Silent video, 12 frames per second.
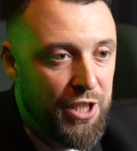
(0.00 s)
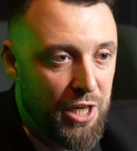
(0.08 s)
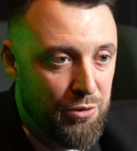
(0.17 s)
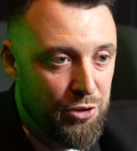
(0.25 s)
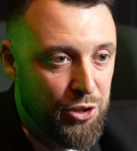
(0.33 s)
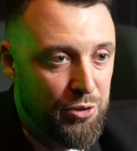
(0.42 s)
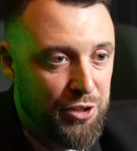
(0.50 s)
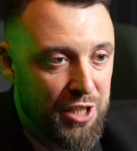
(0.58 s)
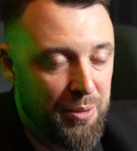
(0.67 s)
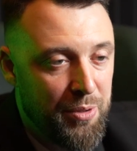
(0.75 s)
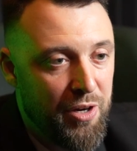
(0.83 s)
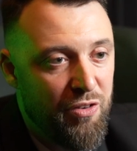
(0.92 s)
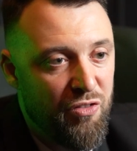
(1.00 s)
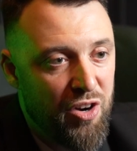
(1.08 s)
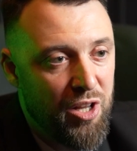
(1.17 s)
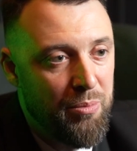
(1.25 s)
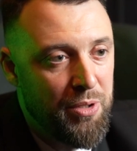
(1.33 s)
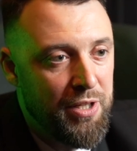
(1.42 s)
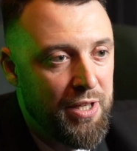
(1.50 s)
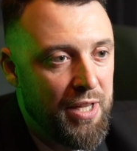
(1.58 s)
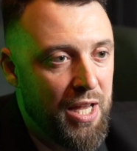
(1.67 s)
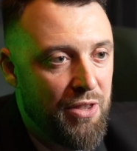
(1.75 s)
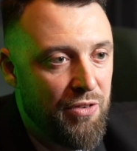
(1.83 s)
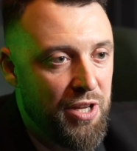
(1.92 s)
how insurance can be overwhelming
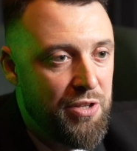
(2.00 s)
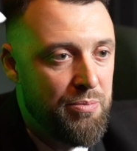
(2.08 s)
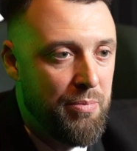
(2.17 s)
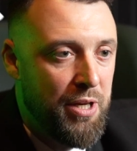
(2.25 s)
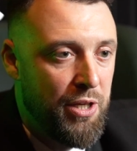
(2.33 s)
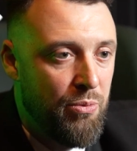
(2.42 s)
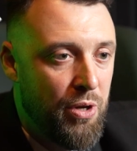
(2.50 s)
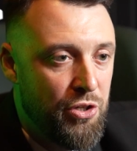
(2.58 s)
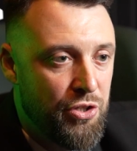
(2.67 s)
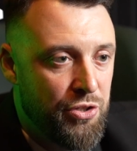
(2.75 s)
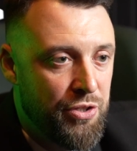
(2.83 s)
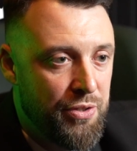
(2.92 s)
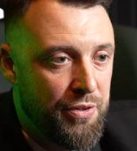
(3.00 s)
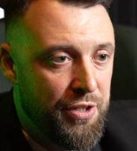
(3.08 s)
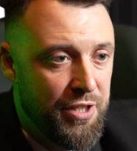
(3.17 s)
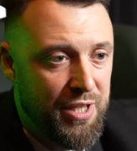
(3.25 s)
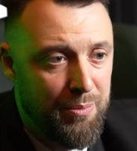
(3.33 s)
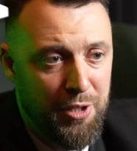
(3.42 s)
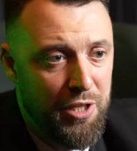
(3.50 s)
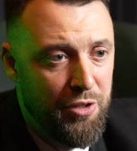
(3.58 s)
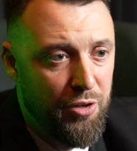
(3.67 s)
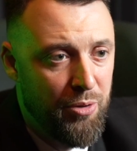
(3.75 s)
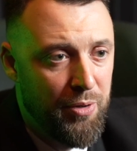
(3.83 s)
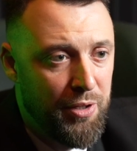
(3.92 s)
and raise many questions. This is completely
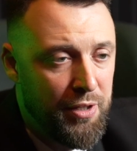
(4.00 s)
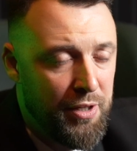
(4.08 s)
normal.